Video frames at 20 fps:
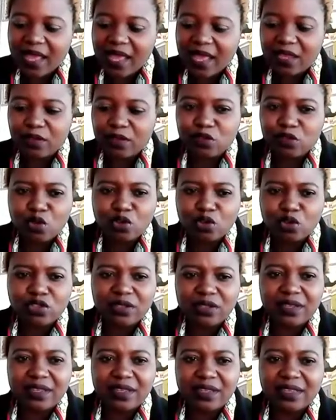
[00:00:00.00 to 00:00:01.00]
it's not.
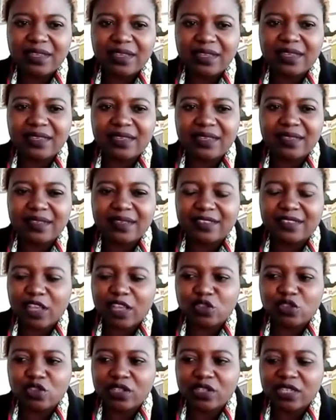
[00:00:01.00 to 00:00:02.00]
It
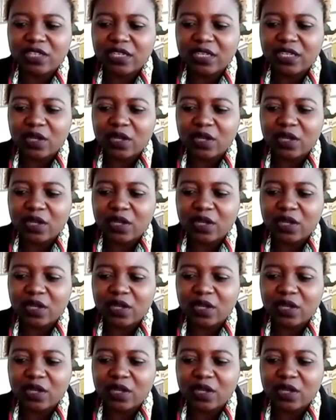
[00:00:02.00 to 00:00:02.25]
actually